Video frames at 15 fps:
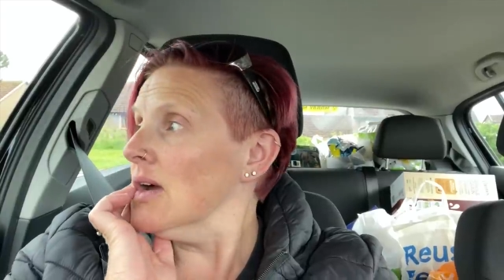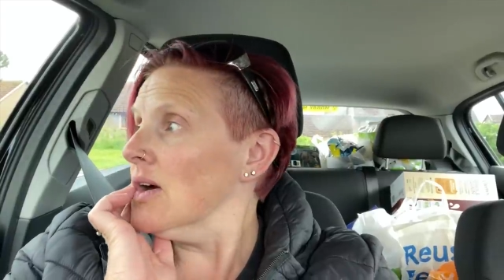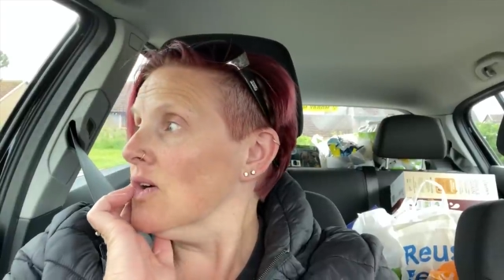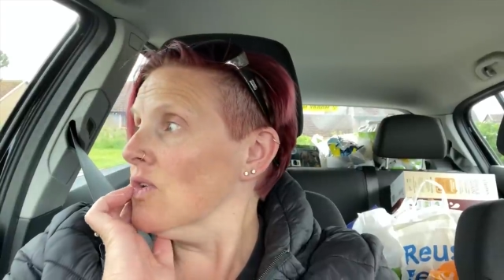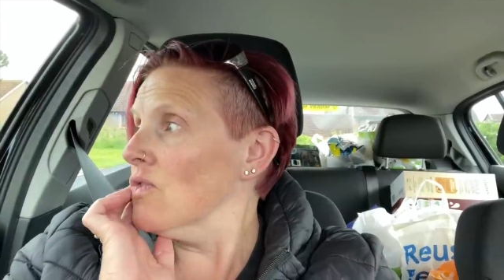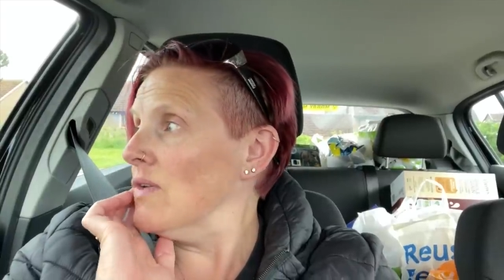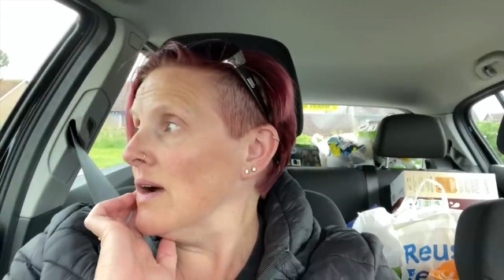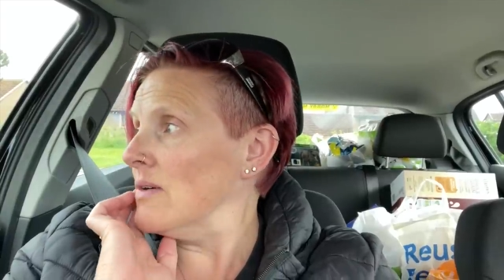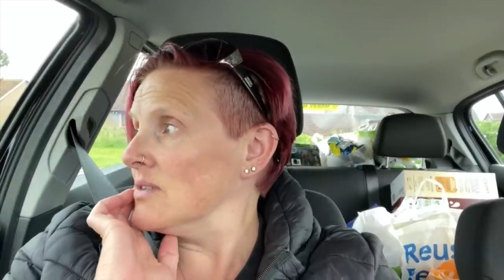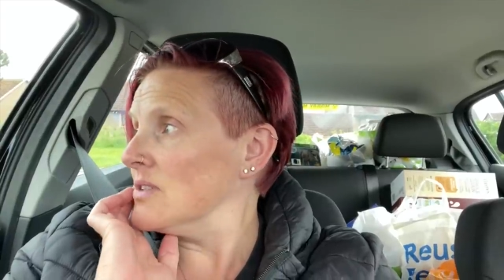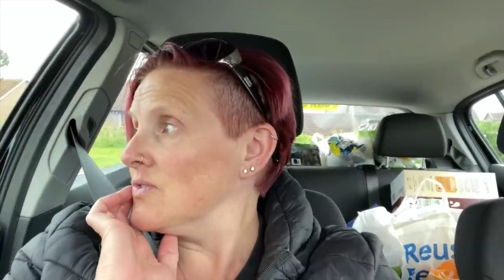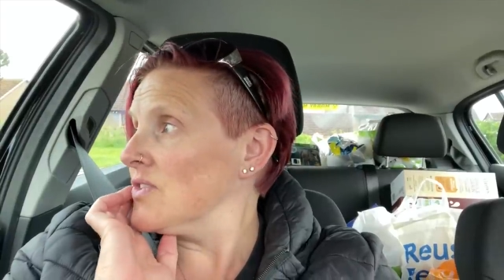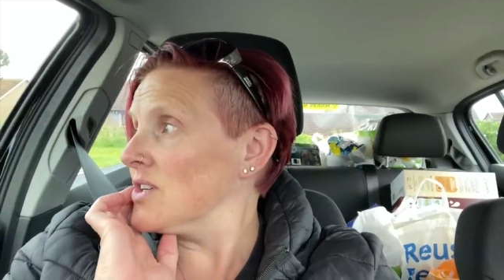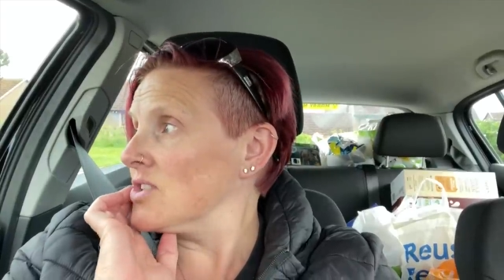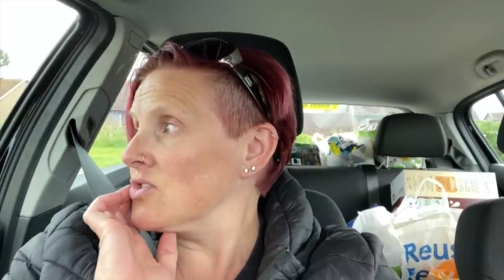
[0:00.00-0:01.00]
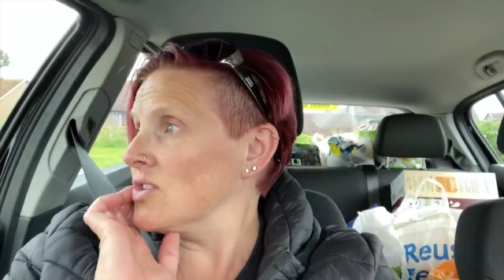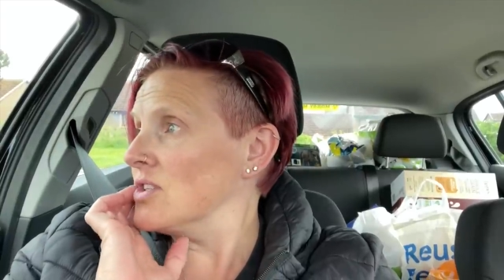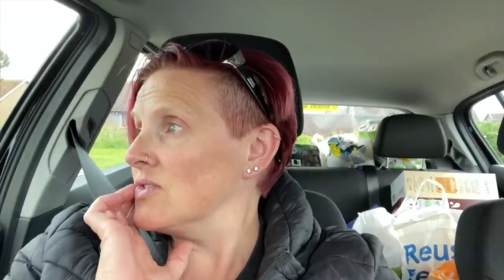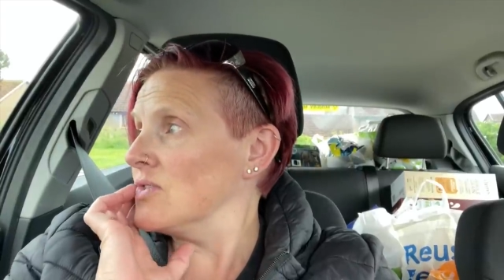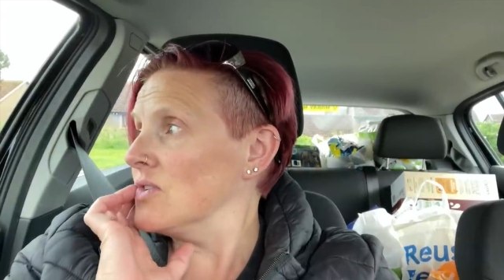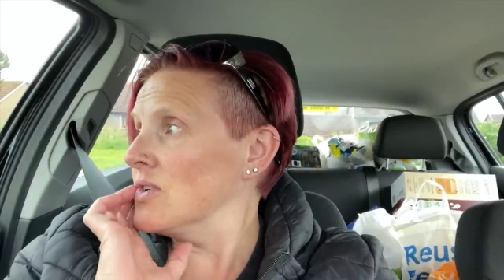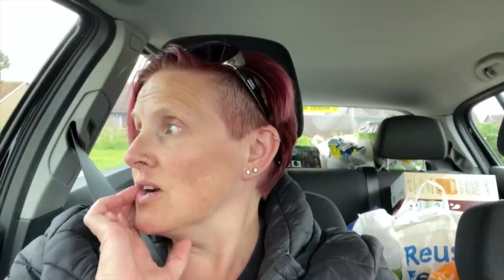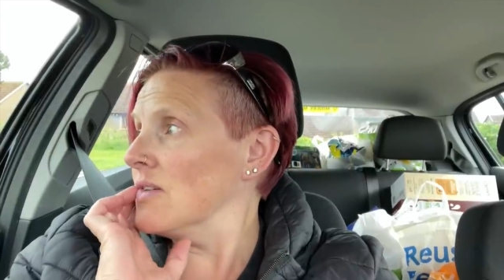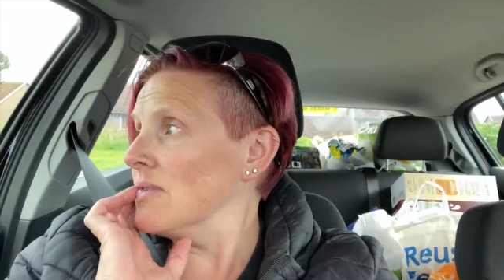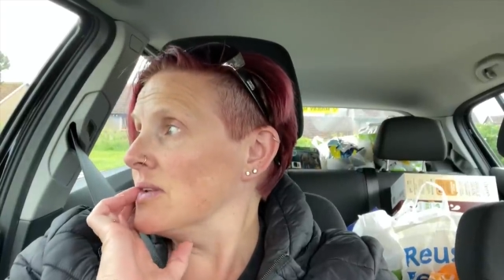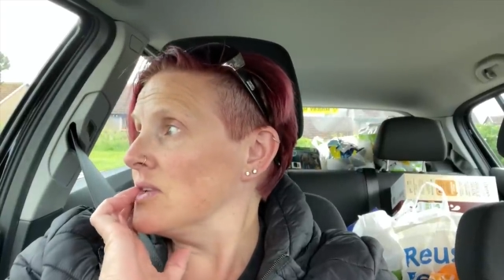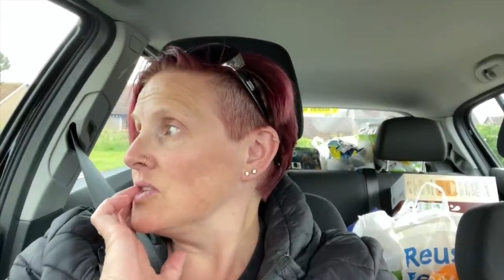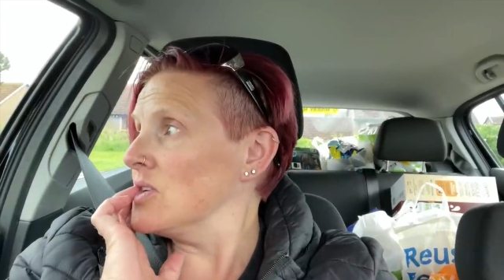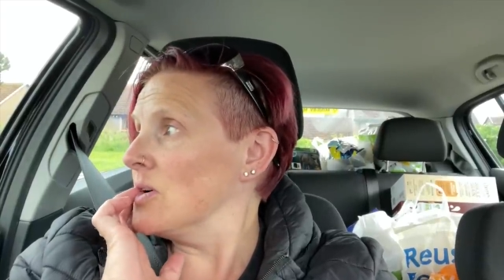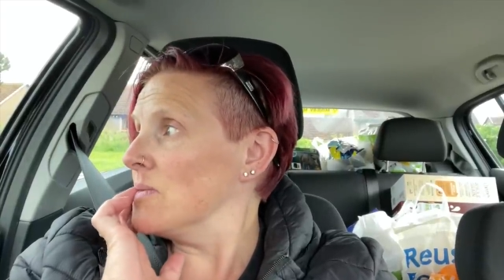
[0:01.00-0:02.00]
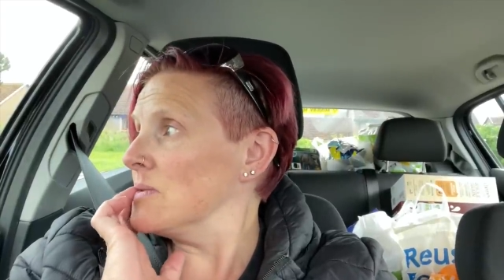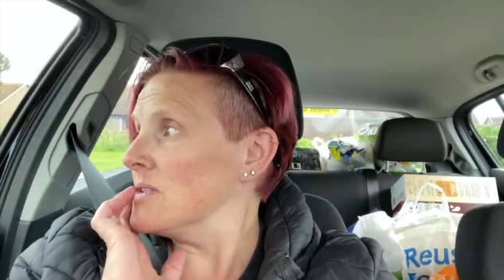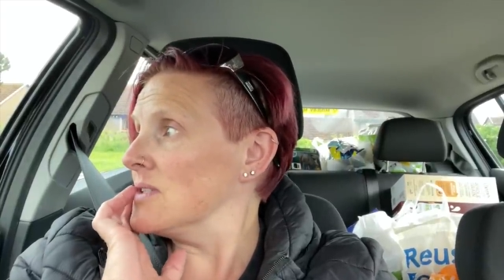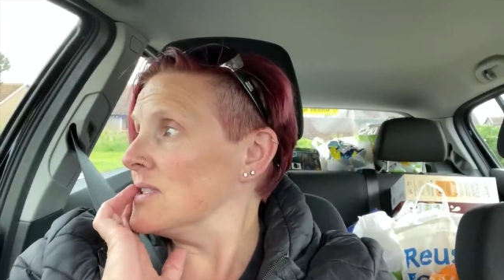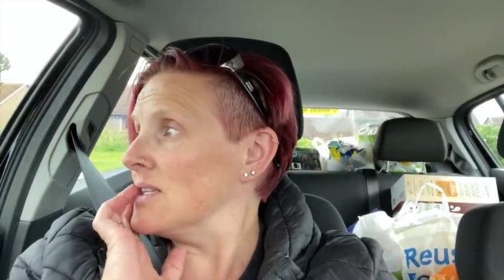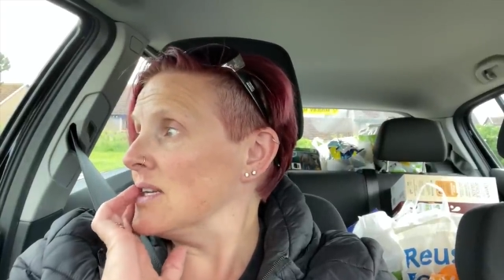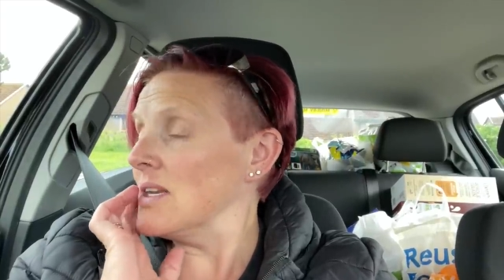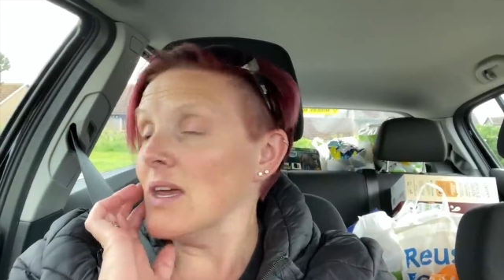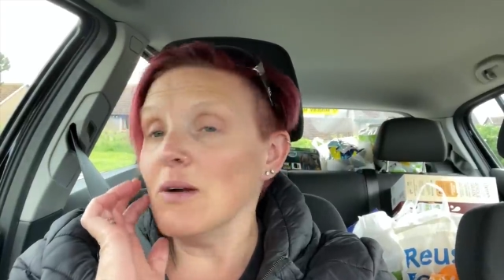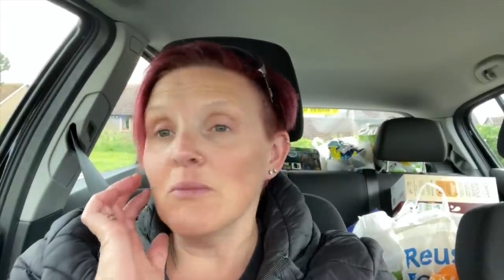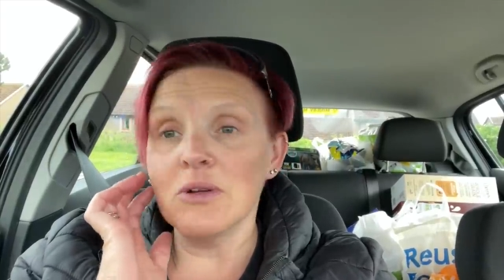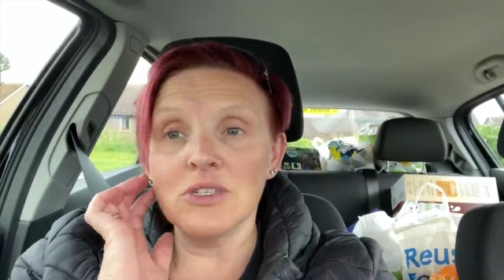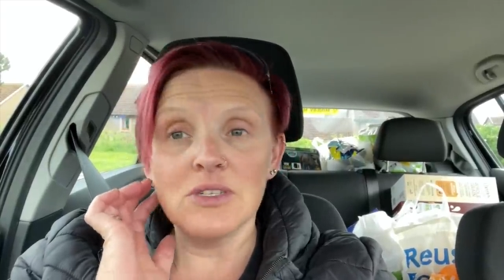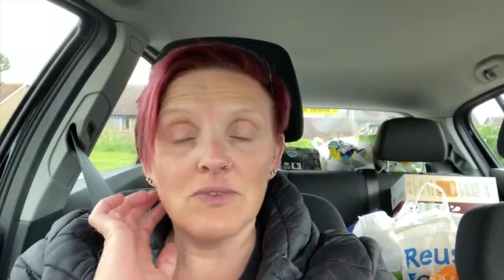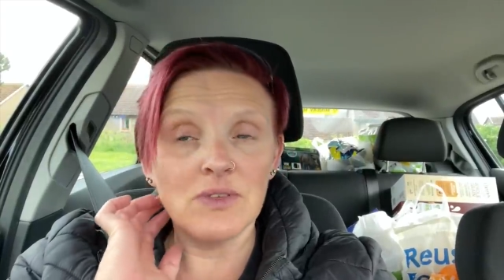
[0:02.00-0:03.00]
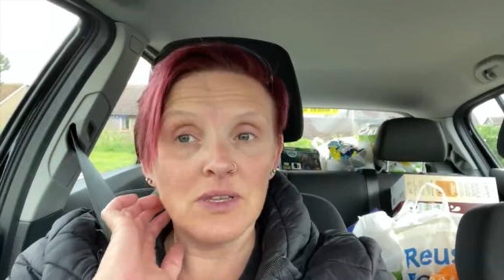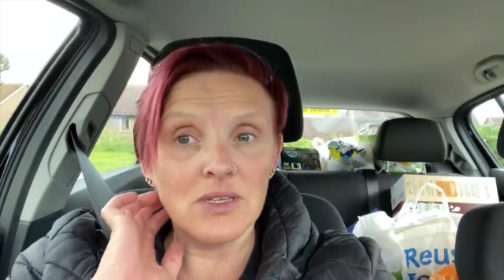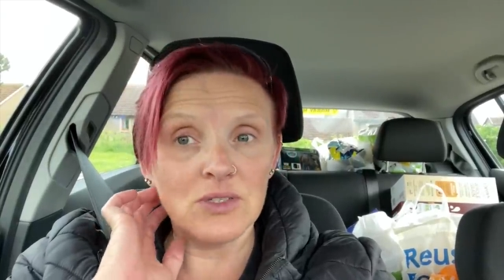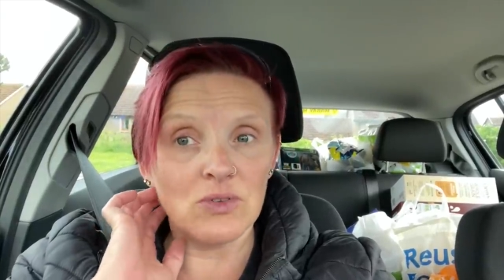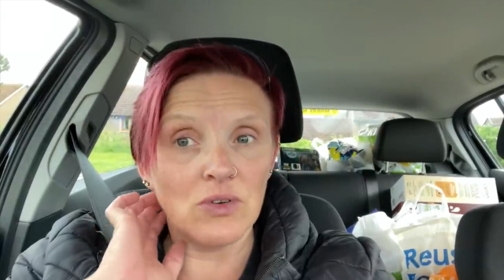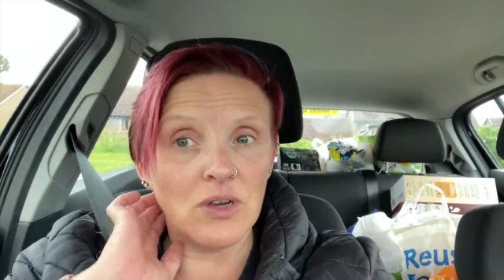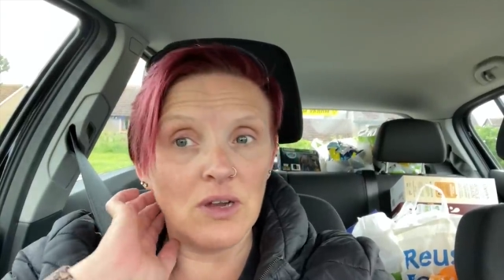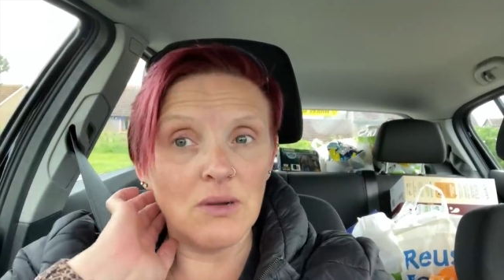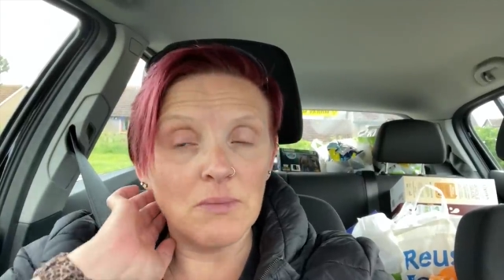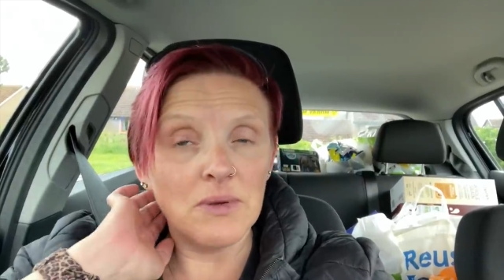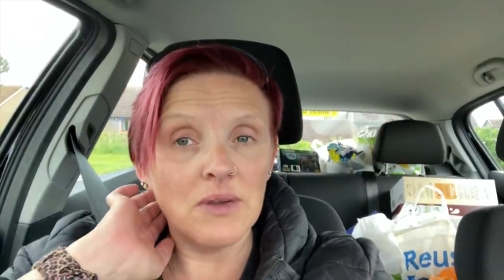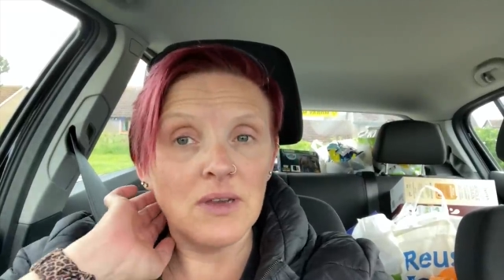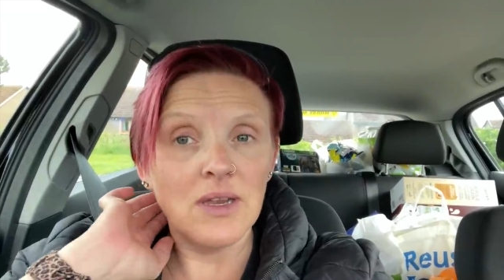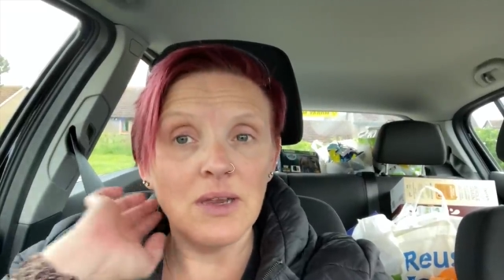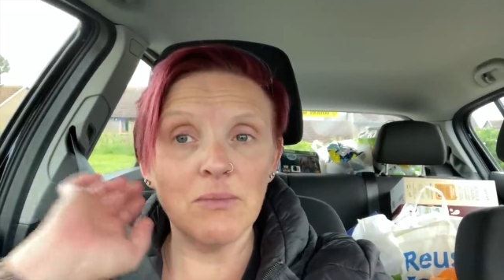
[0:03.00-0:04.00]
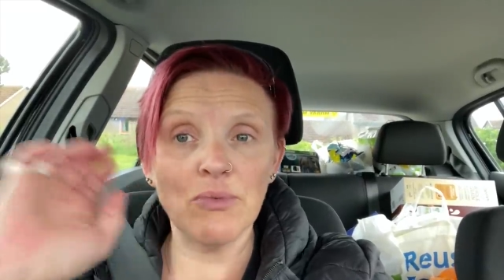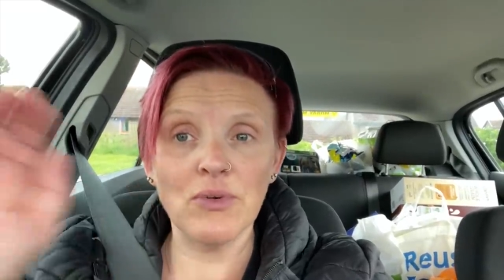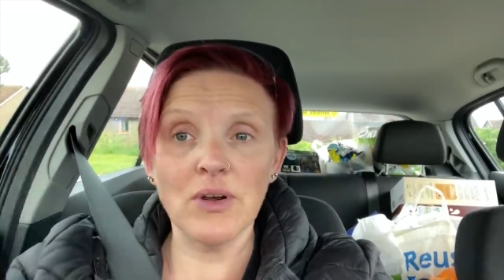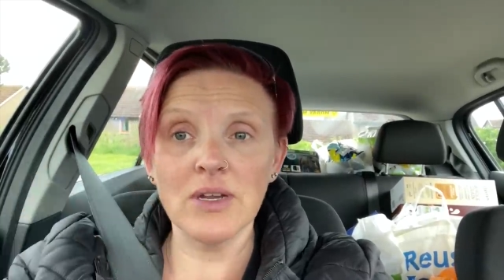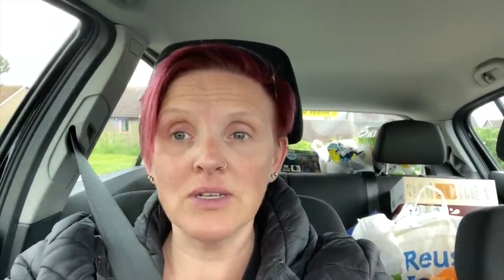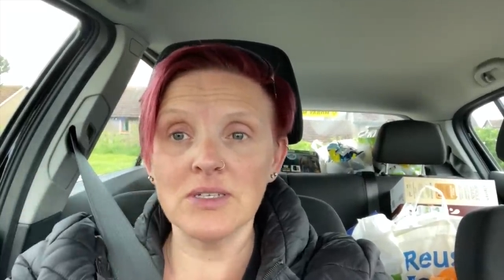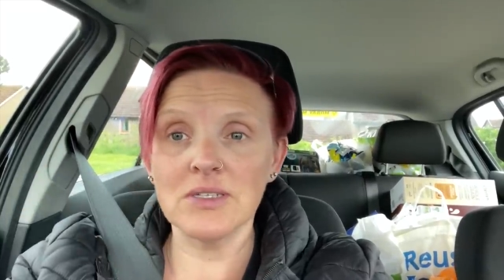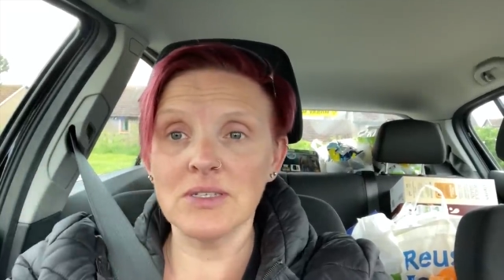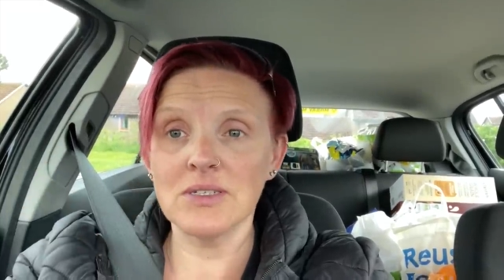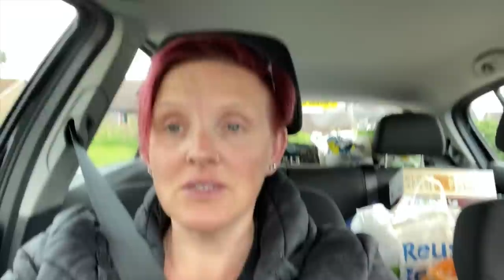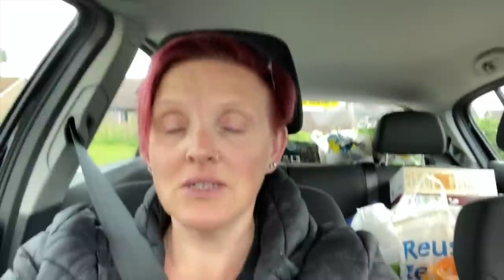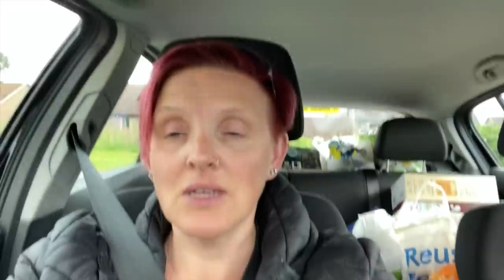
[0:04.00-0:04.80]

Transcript: all round. It's very stressful going around the shops and seeing how much everything's gone up in price.